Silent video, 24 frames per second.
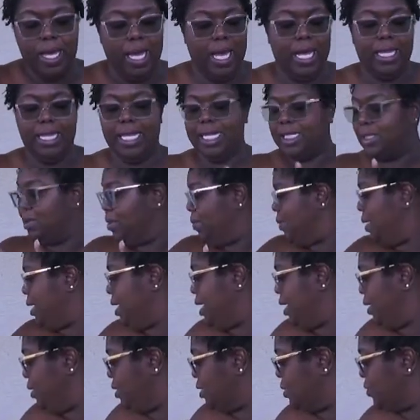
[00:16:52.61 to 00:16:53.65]
and that's what we
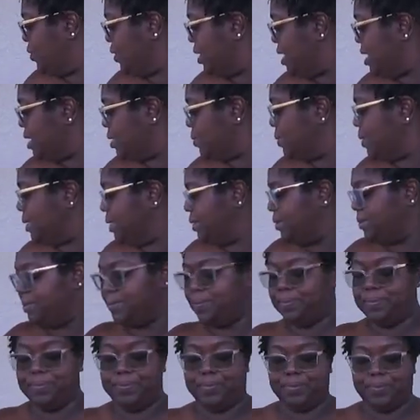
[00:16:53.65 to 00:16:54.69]
use for this one.
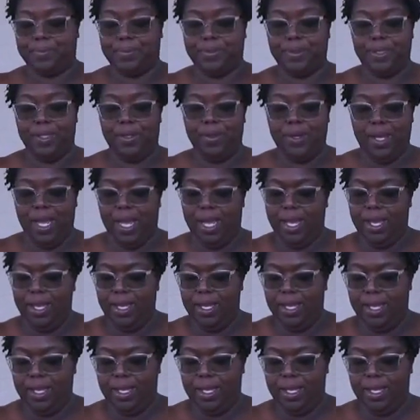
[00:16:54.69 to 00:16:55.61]
Okay.